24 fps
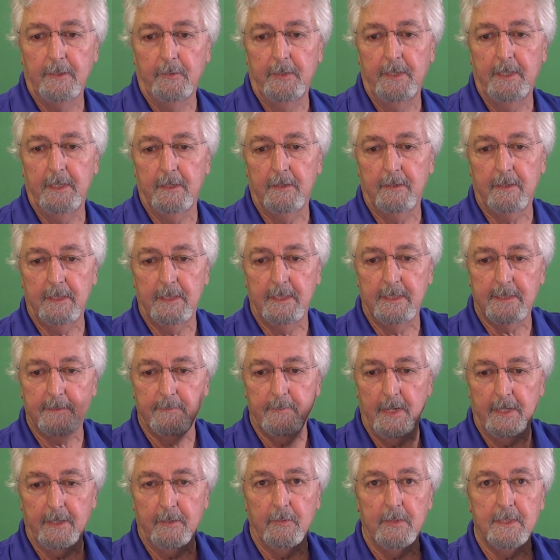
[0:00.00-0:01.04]
here is
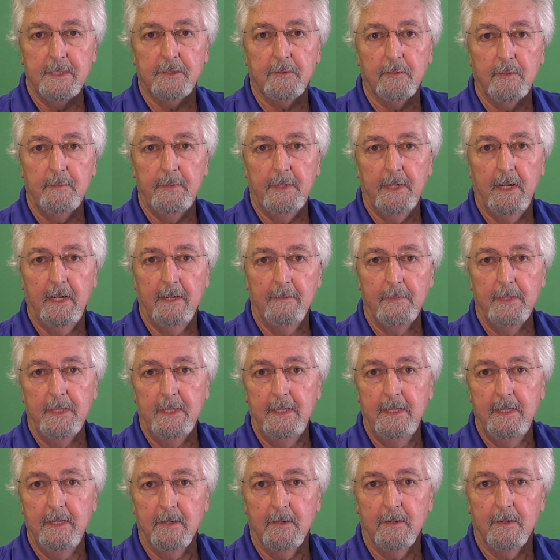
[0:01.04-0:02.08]
my green screen behind me
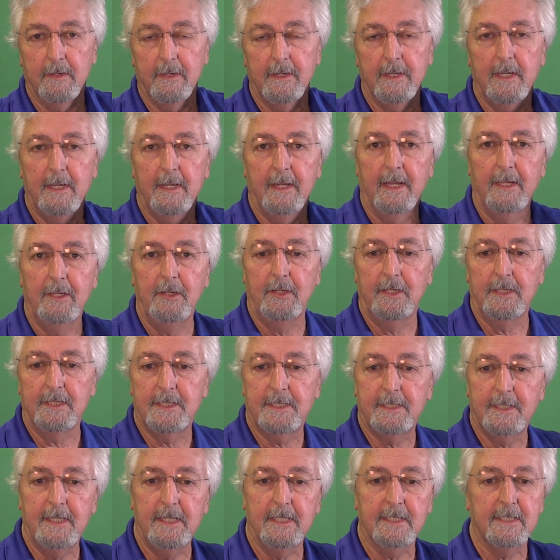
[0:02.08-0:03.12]
here, and you can
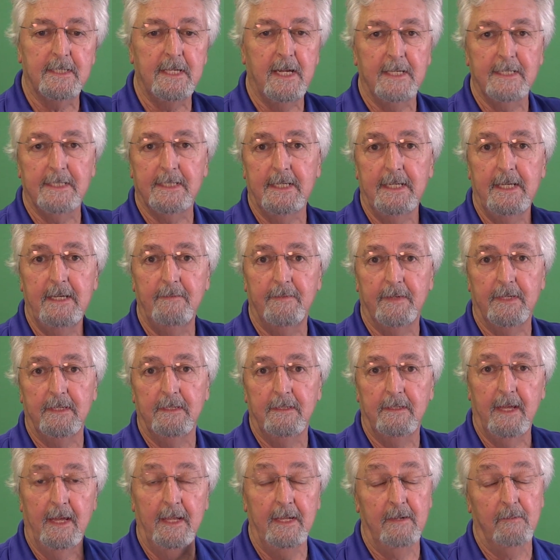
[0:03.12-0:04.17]
see it's nice and even
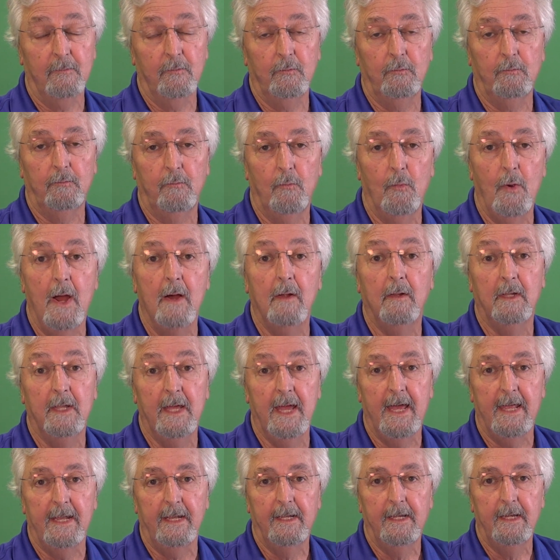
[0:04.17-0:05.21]
and well
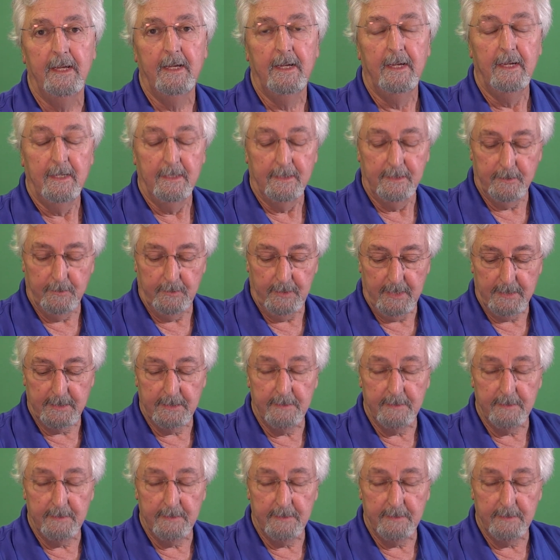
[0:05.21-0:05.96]
lit. So that's